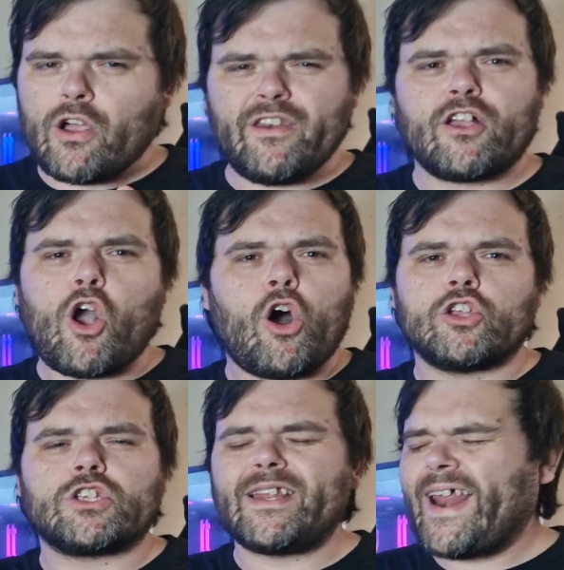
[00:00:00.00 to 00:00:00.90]
going to
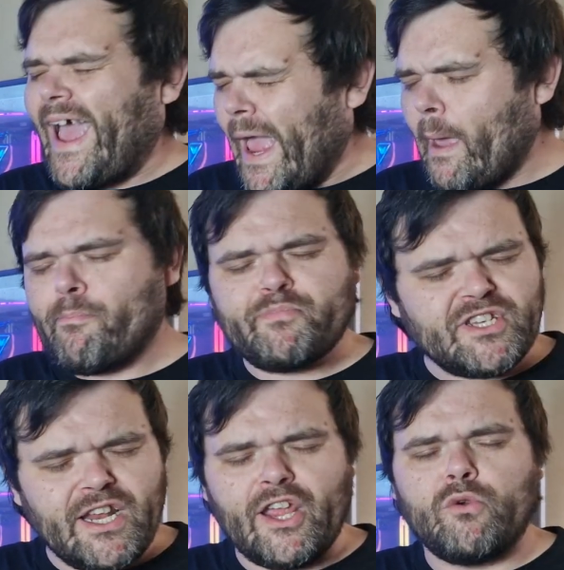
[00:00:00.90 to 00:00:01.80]
cost an
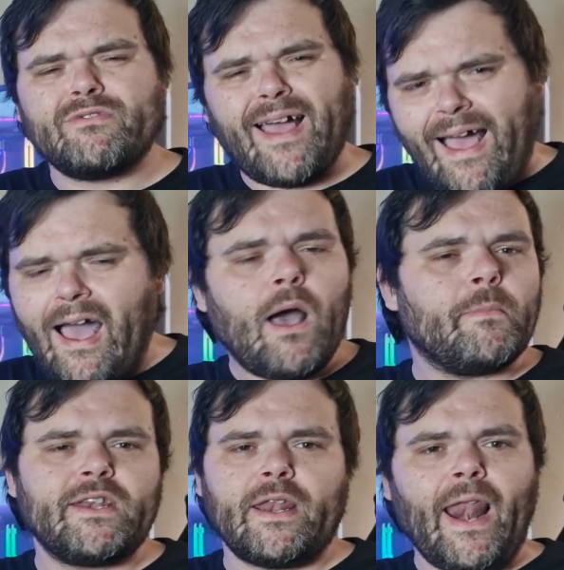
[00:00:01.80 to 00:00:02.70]
absolute
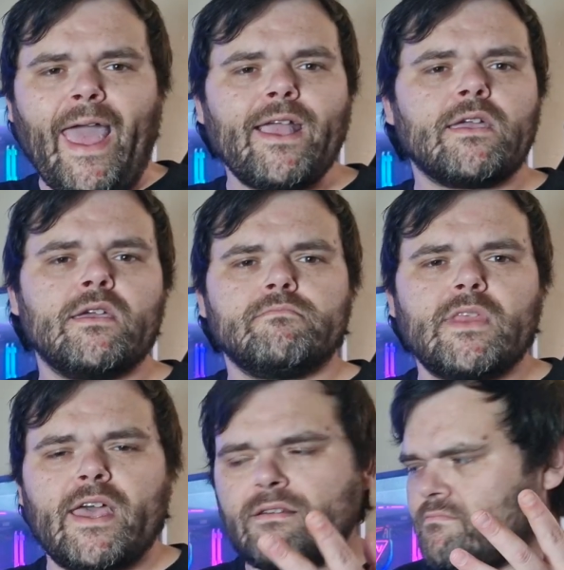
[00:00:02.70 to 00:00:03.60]
arm and a leg,
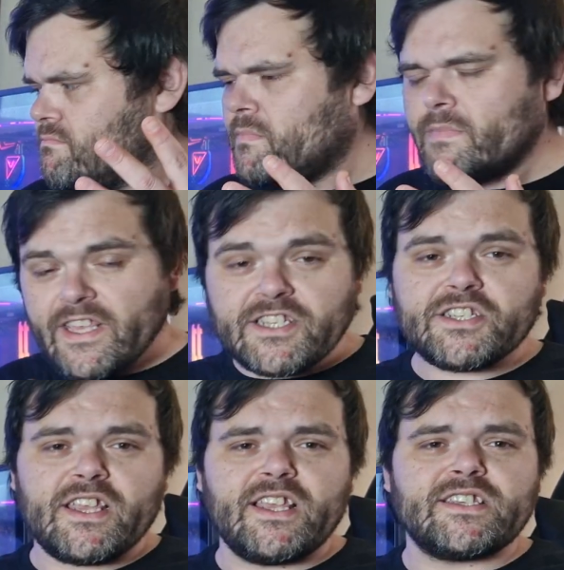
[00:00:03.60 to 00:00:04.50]
then
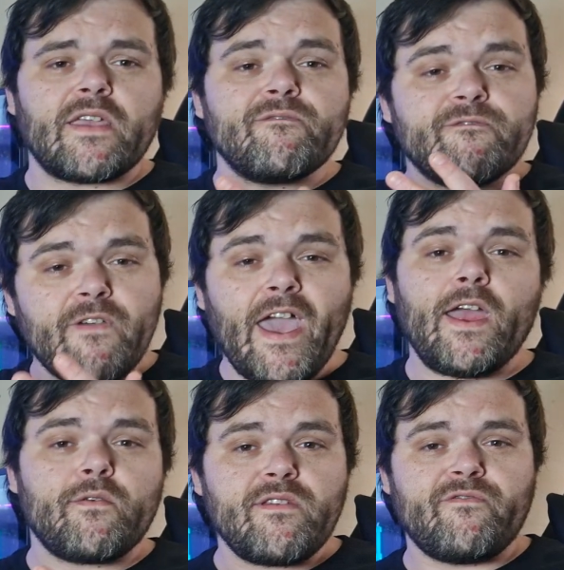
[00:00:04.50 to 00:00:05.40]
this is a
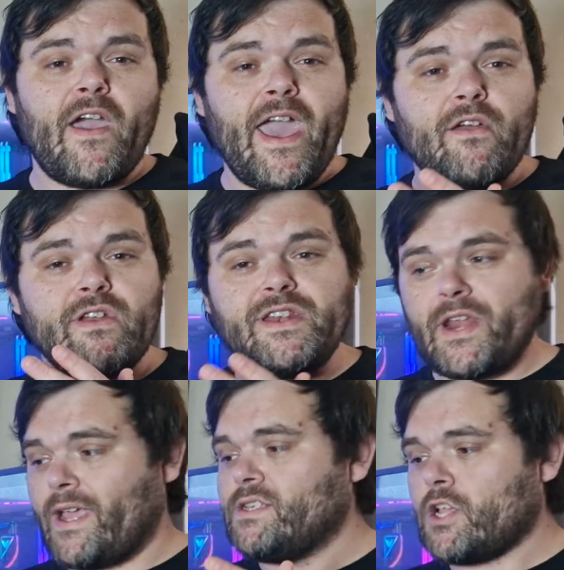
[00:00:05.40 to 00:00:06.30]
very, very
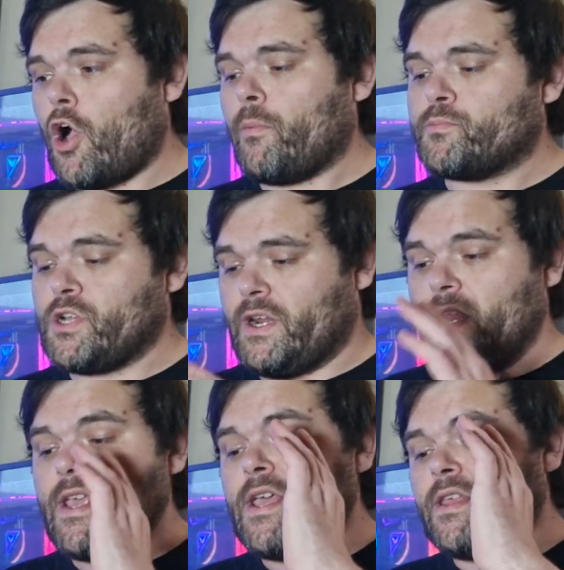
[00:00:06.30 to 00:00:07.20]
nice option.
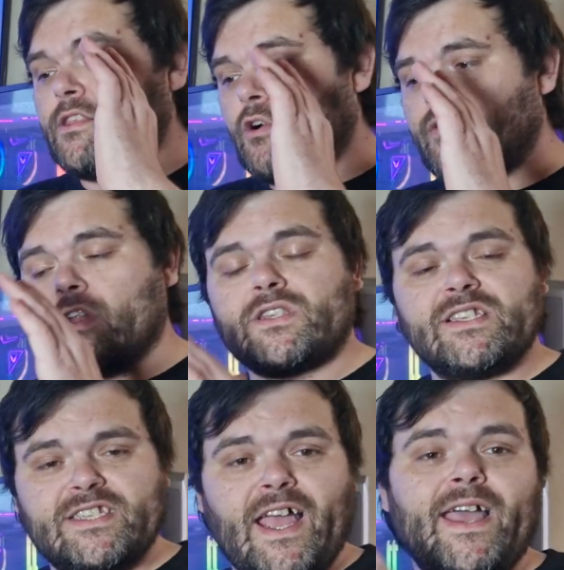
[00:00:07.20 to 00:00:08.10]
The overall
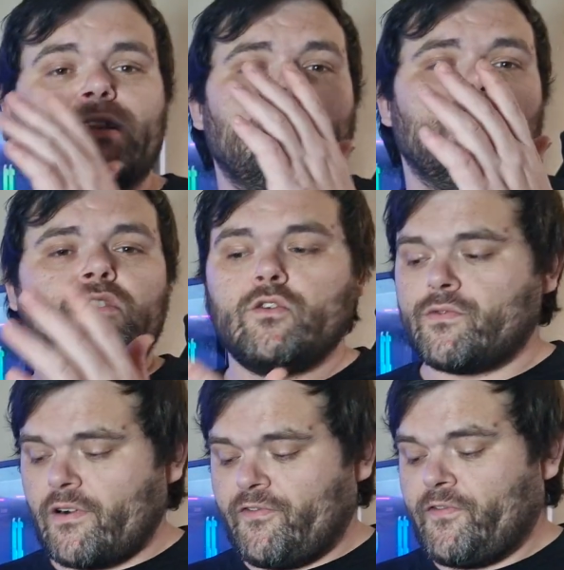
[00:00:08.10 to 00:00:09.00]
design, the
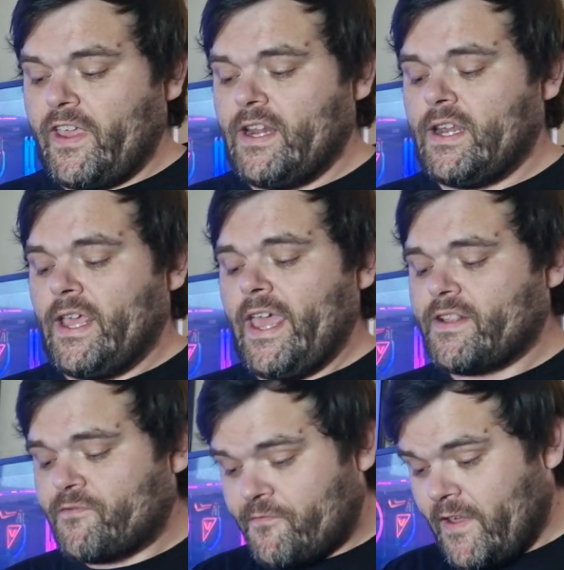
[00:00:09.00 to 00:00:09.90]
overall feel,
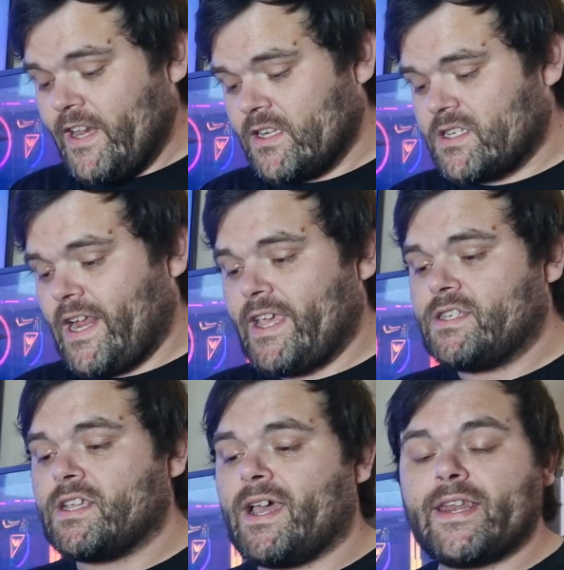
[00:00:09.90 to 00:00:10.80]
it feels
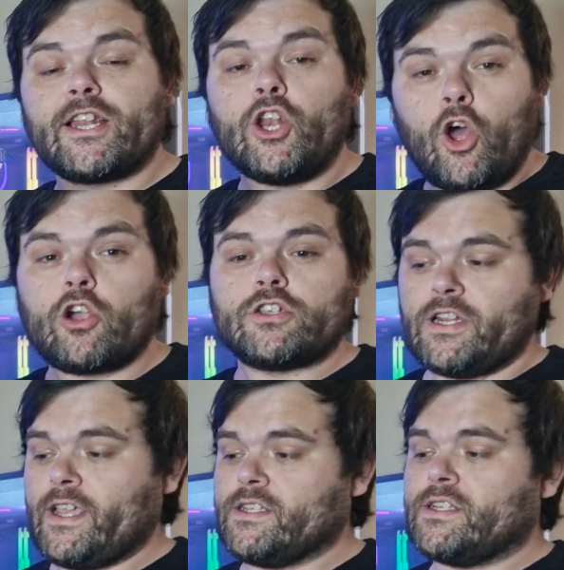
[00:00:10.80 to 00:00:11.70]
nice and it looks
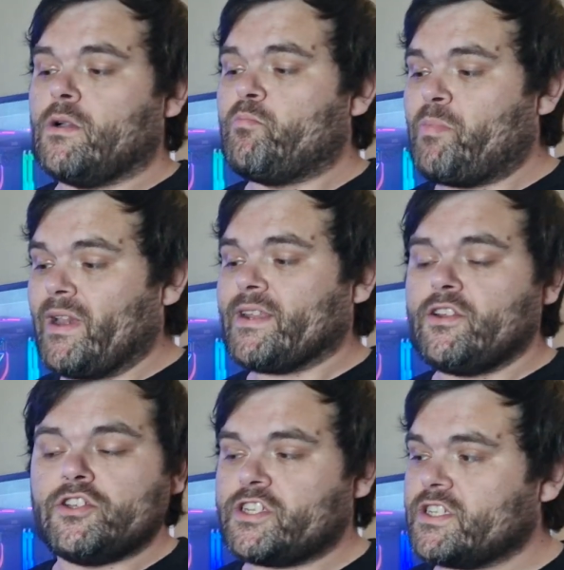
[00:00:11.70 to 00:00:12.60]
nice. Now, built in
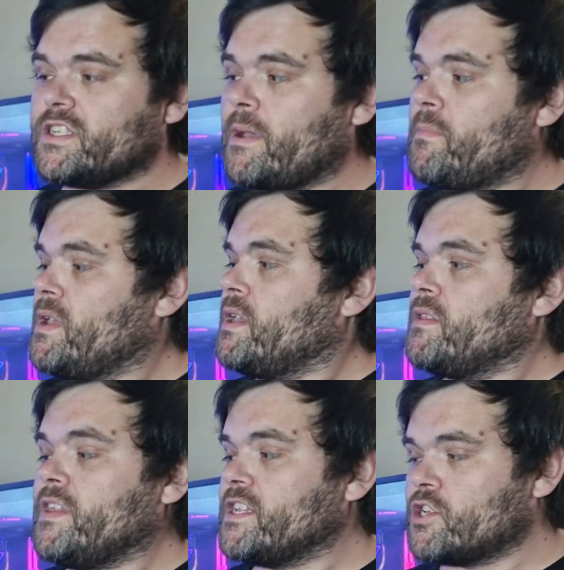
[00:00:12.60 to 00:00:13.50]
your system,
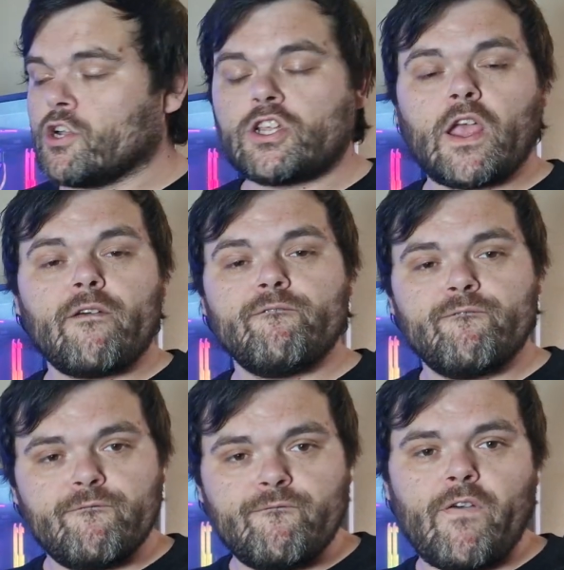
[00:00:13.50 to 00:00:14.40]
this looks
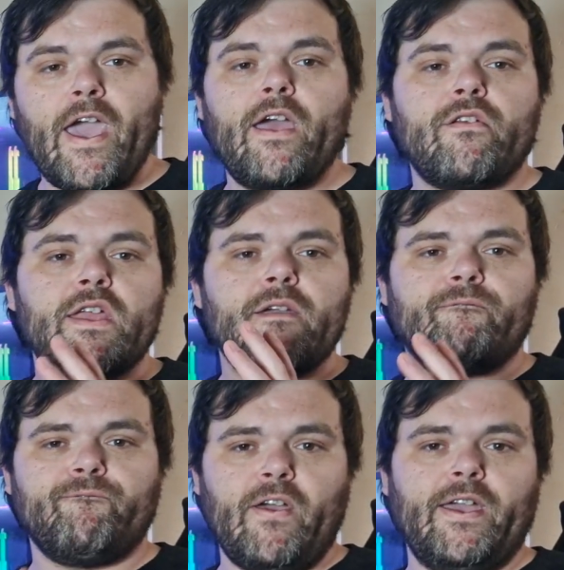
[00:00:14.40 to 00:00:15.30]
very,
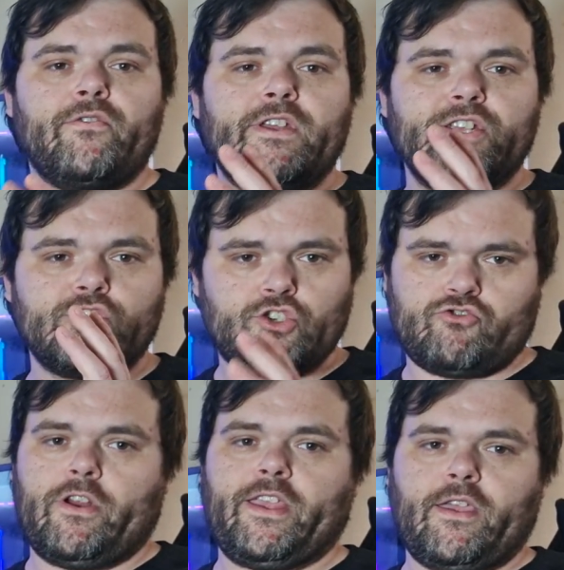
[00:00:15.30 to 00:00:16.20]
very
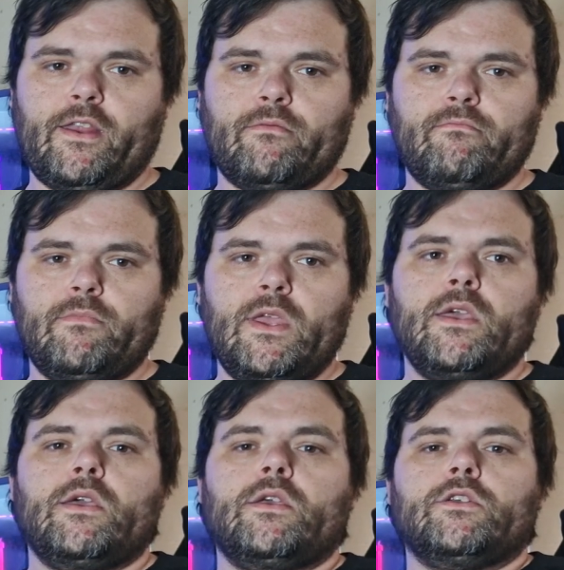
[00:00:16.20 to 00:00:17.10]
striking.
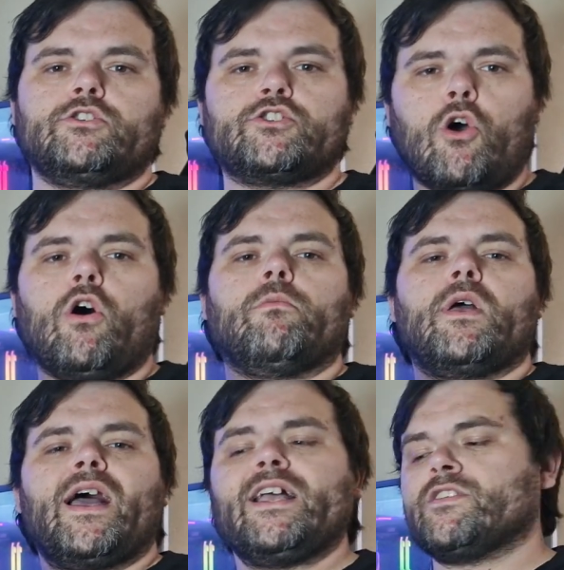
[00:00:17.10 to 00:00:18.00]
So,
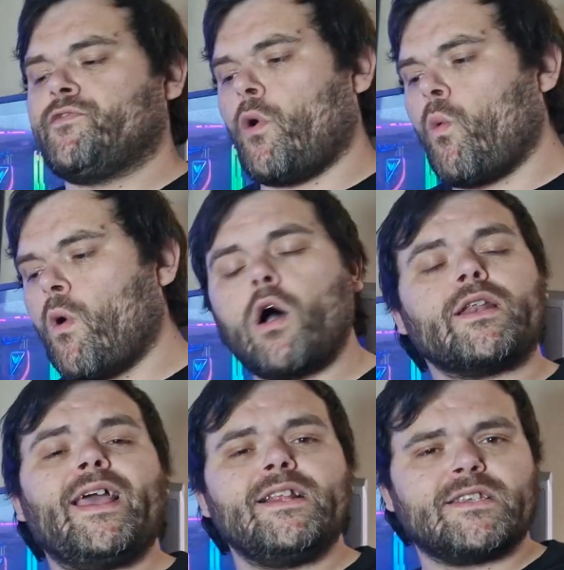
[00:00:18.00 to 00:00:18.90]
as for
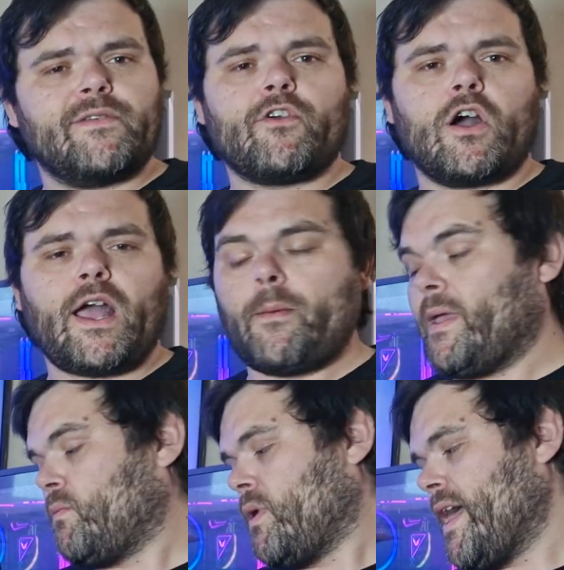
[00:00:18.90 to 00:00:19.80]
what else I've got
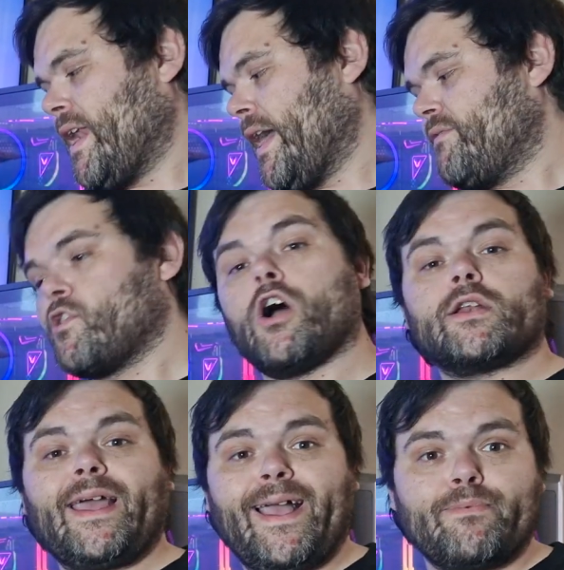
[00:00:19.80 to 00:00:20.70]
coming, well, I've
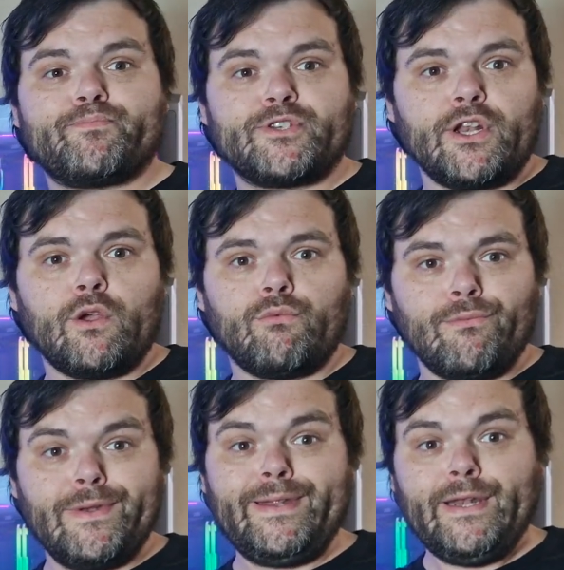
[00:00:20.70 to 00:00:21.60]
got
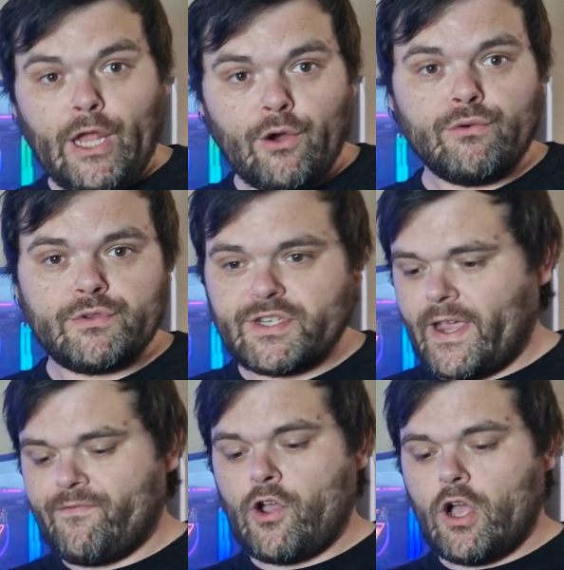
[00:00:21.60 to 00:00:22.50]
absolutely loads.
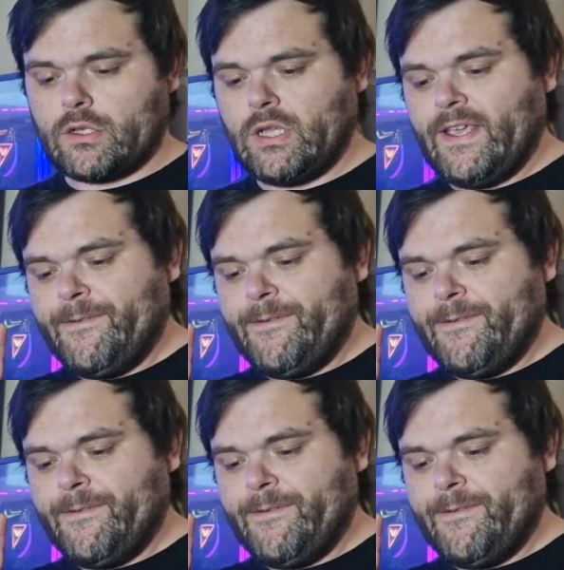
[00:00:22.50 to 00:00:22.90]
I've got